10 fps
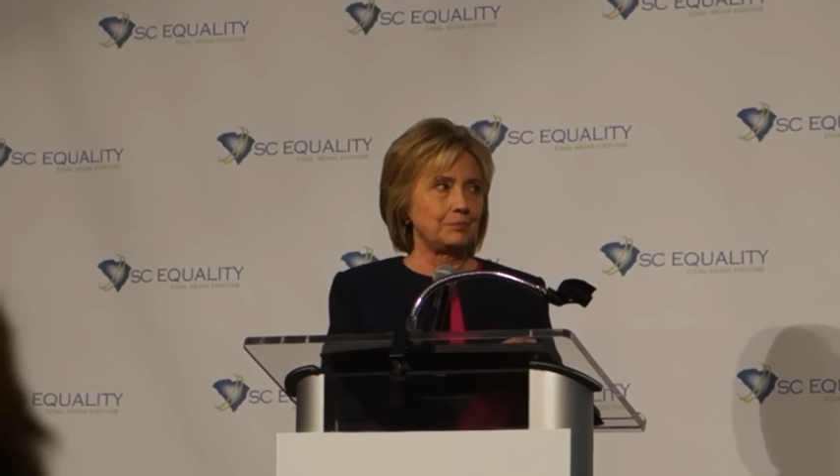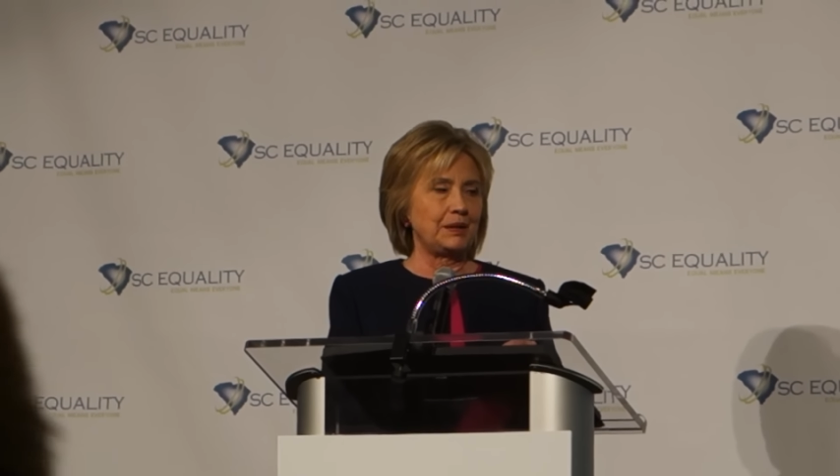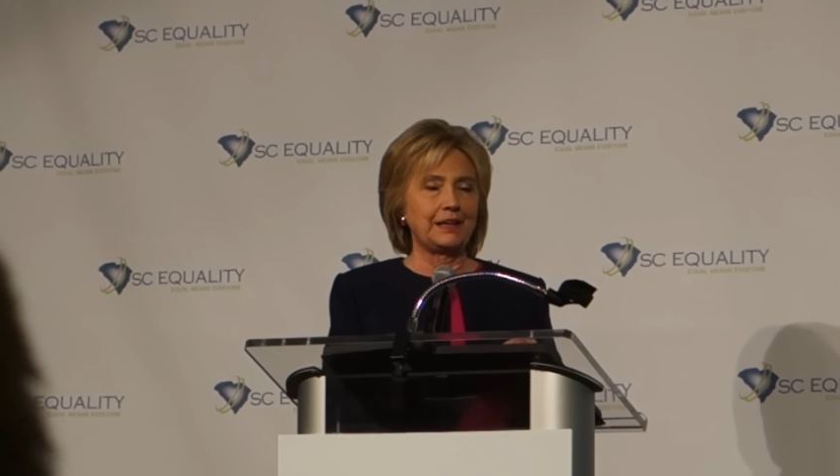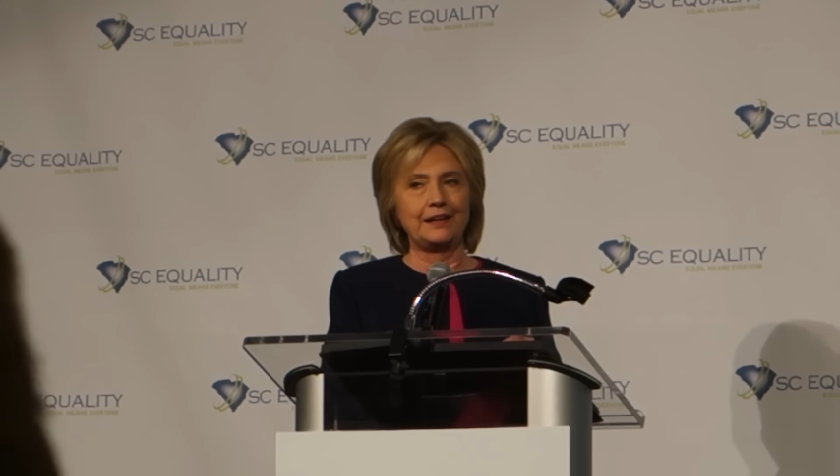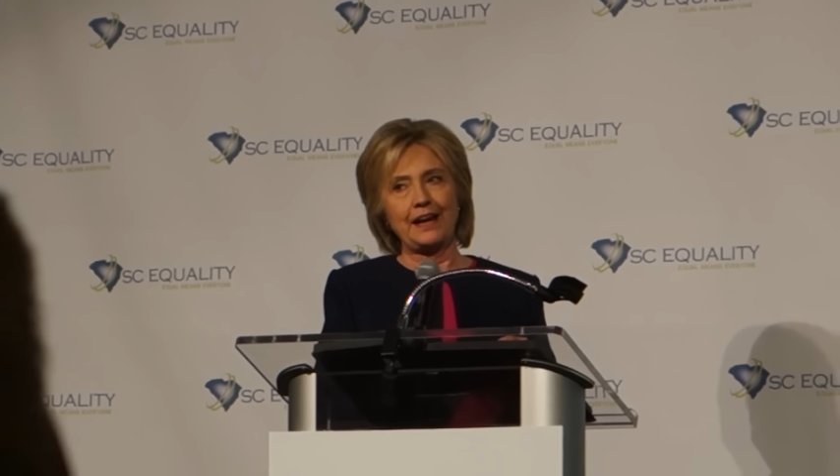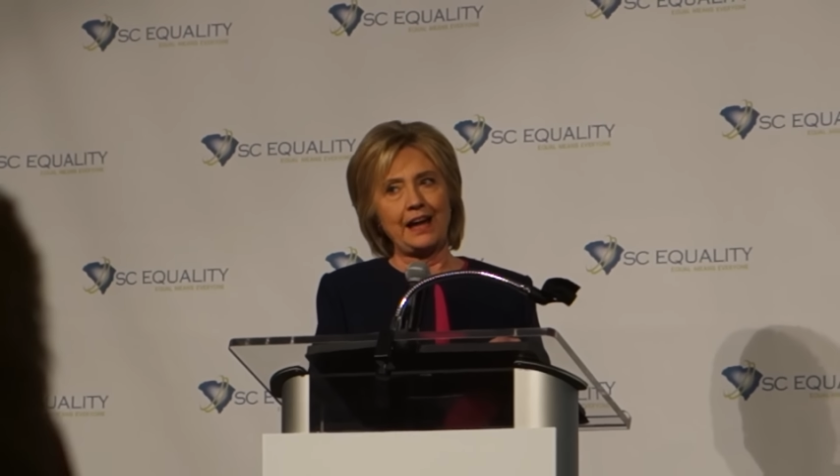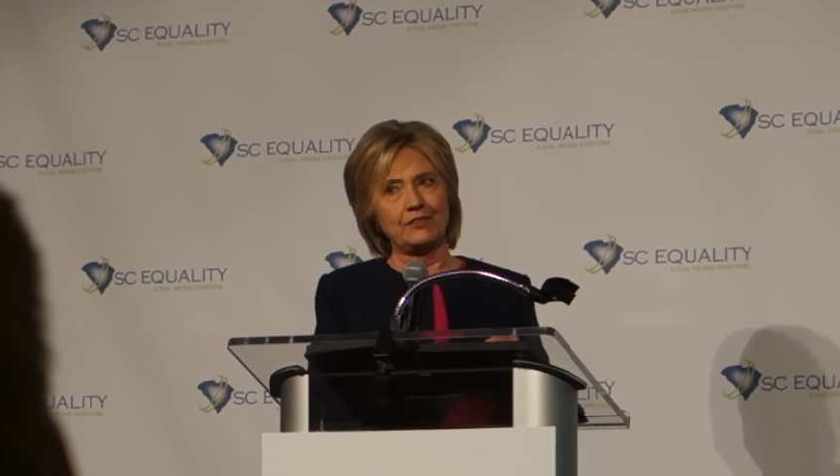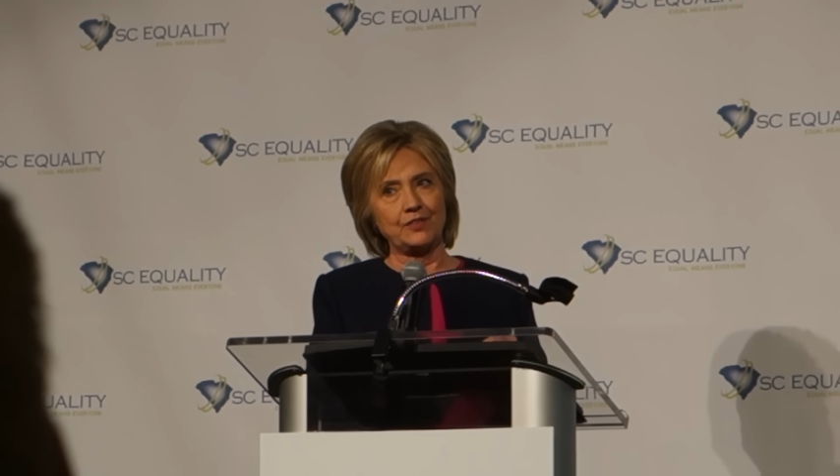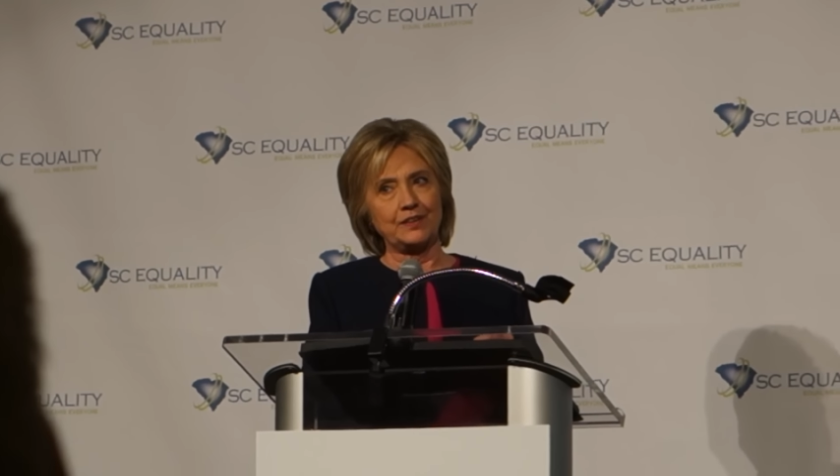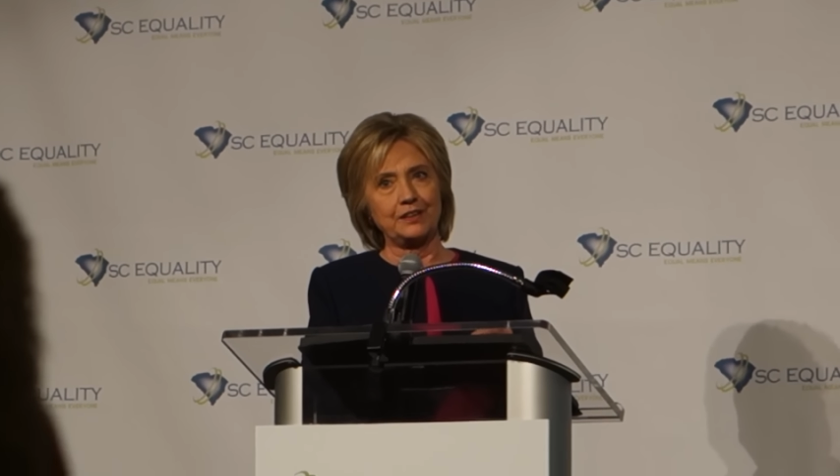being an
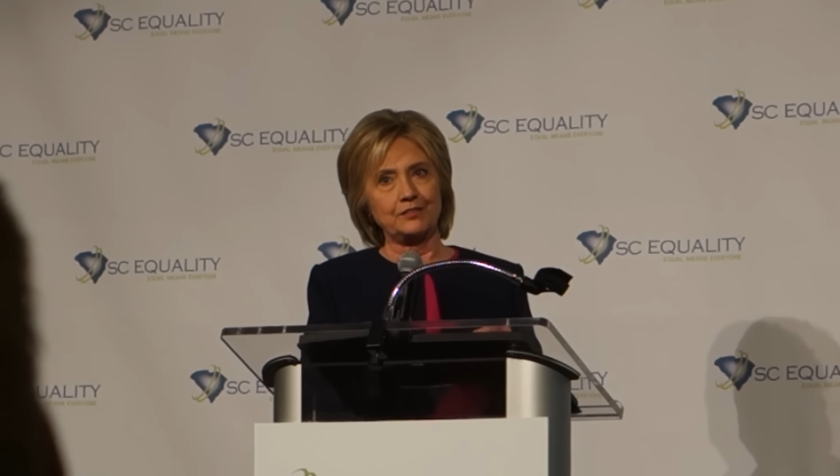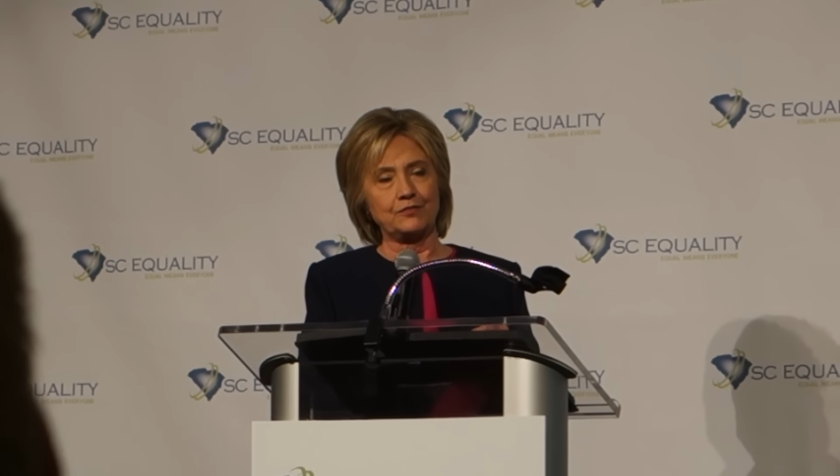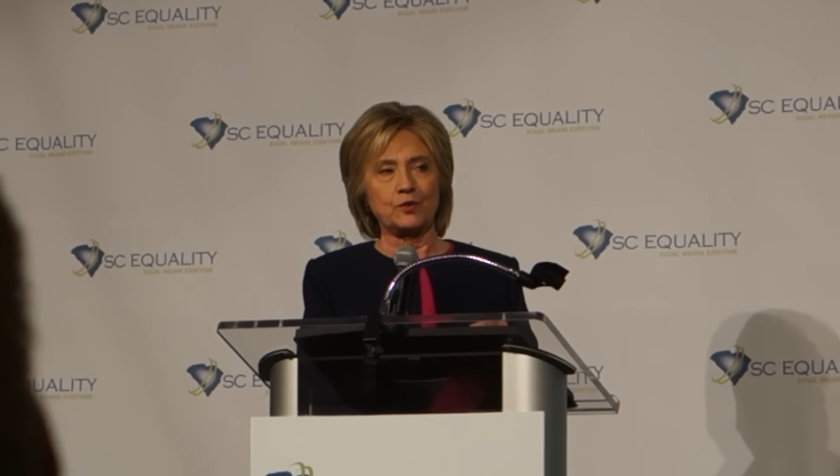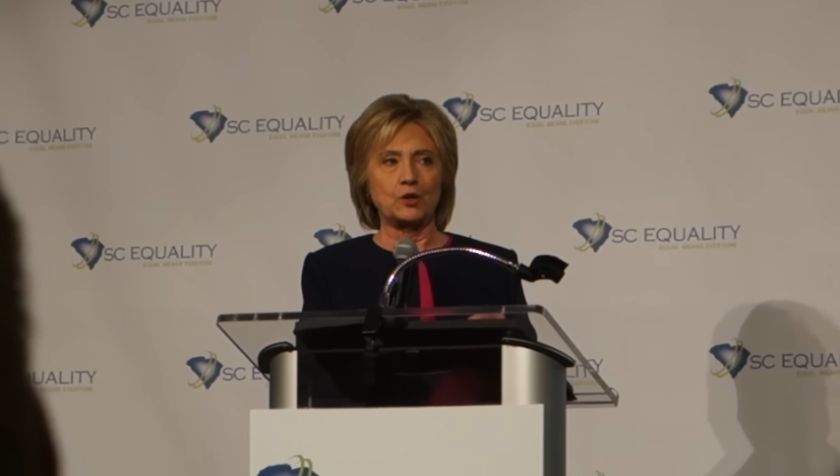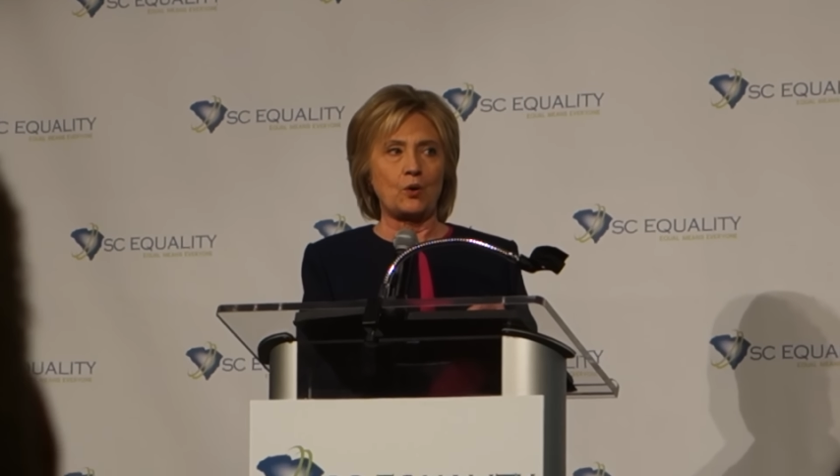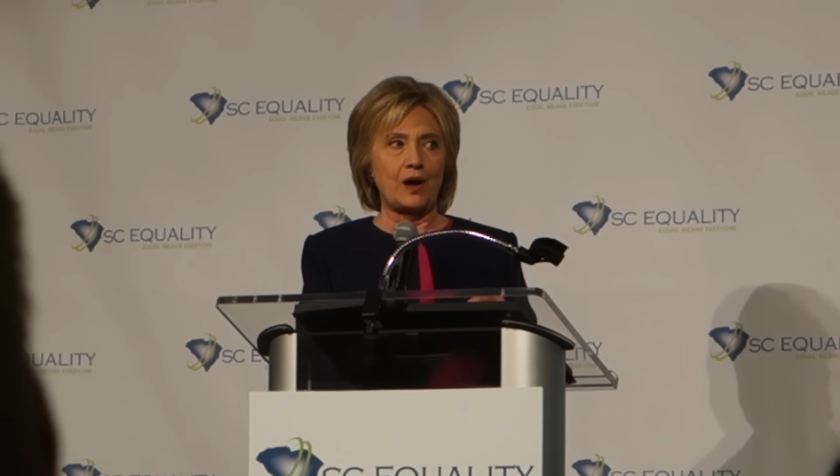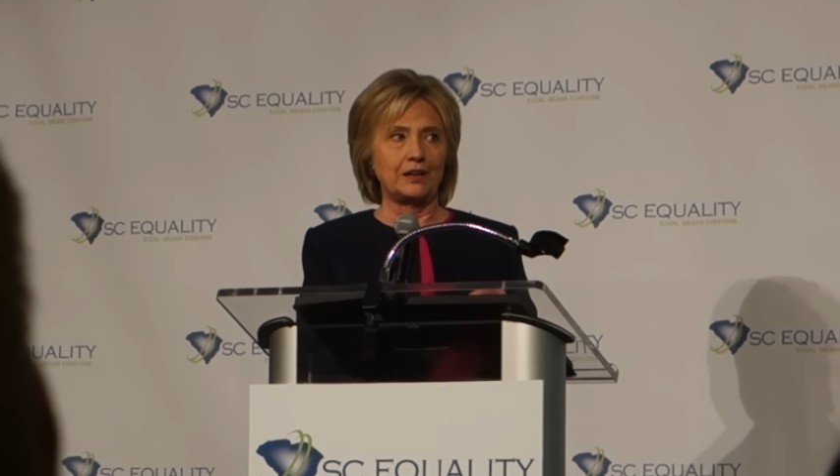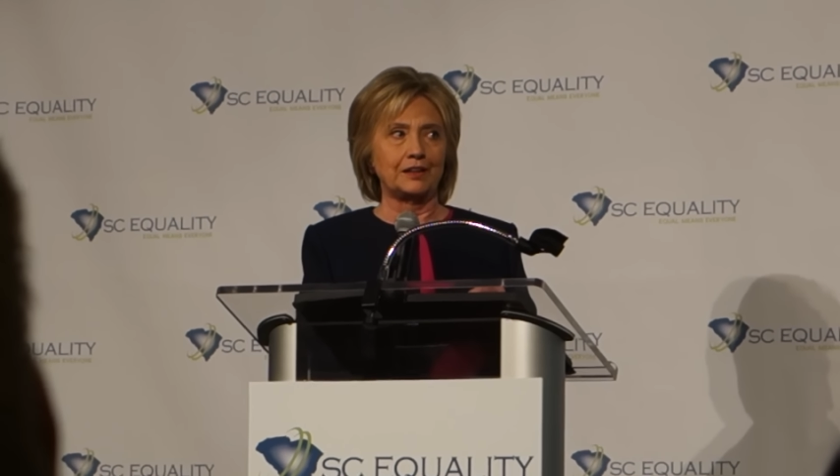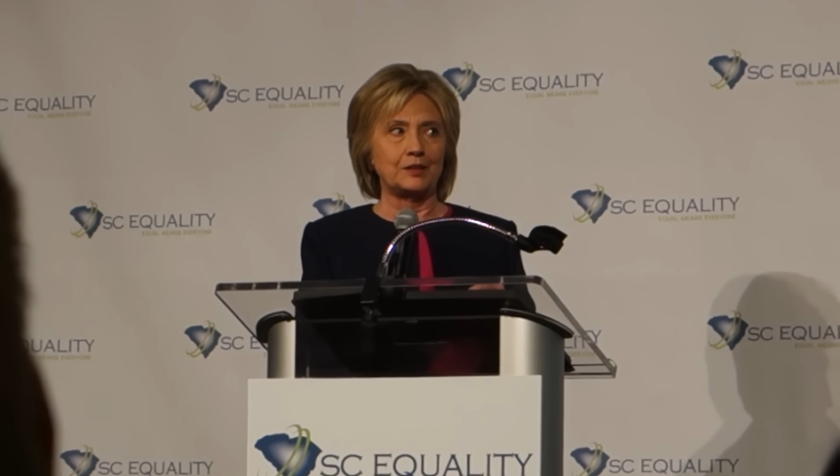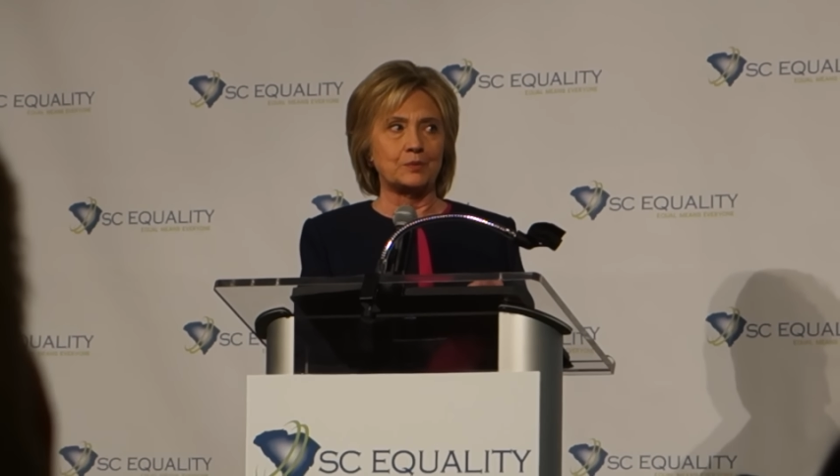advocate for
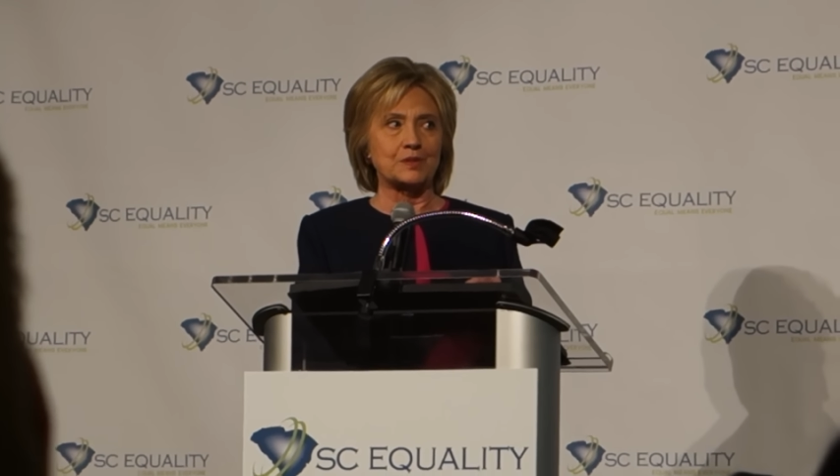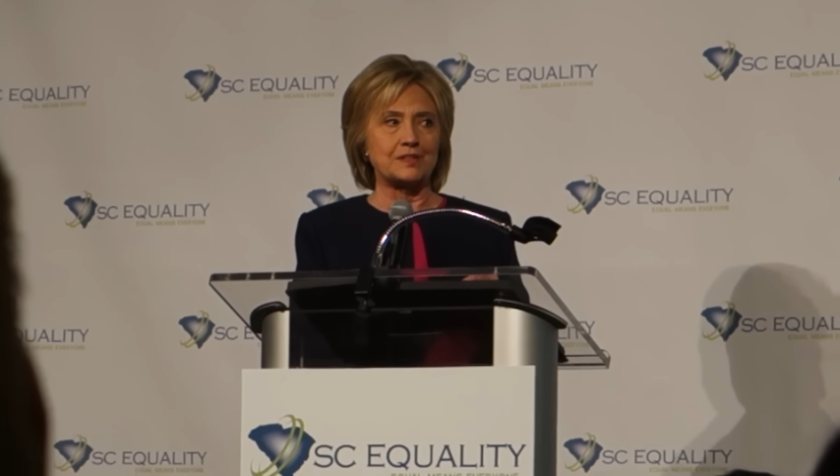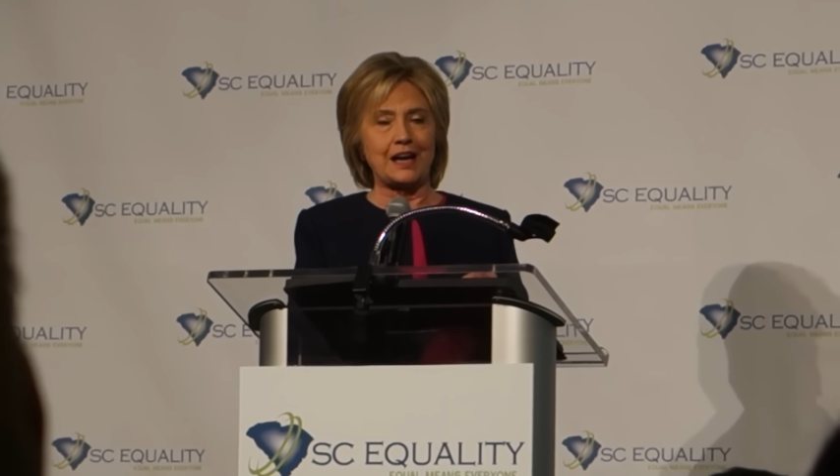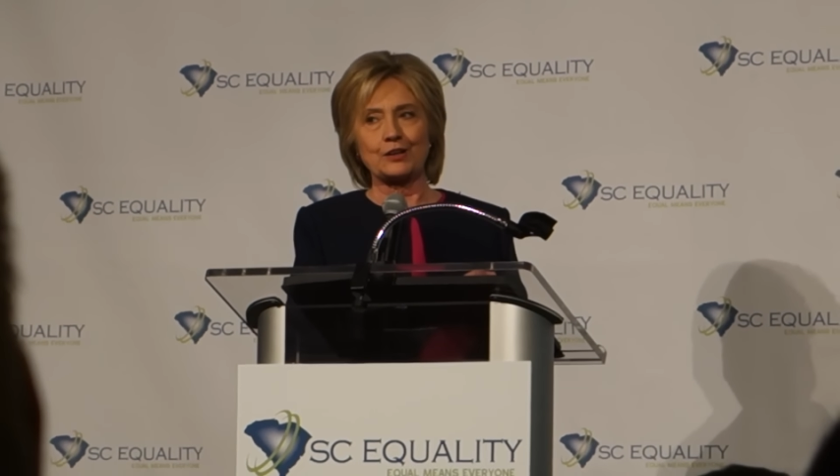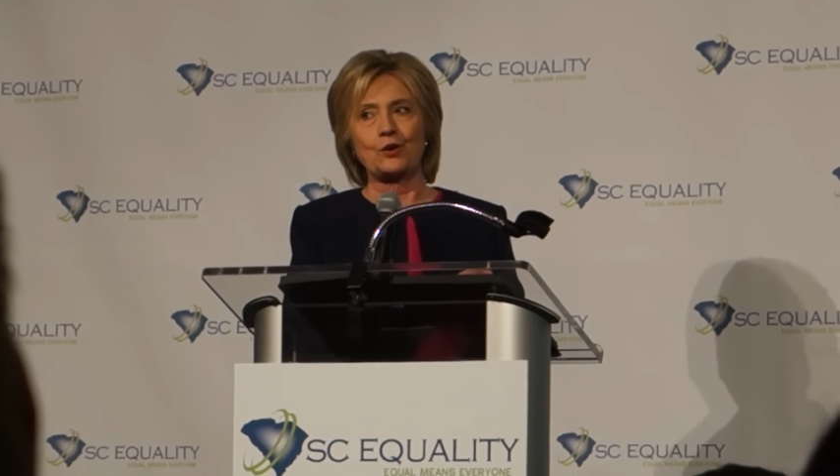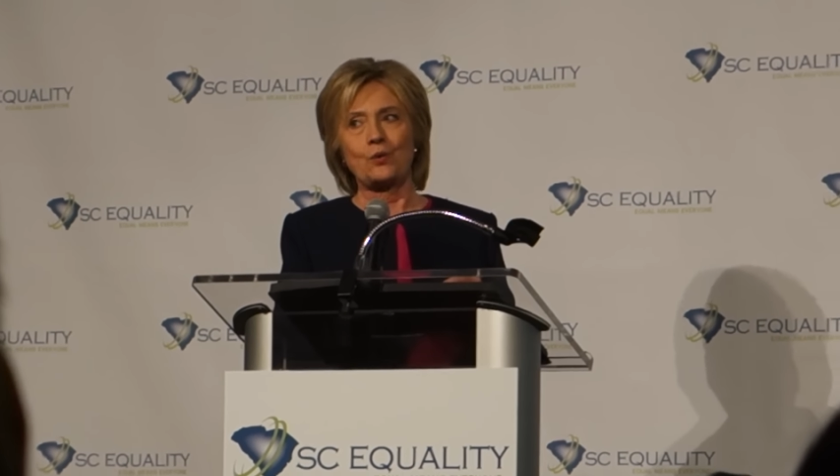equality was not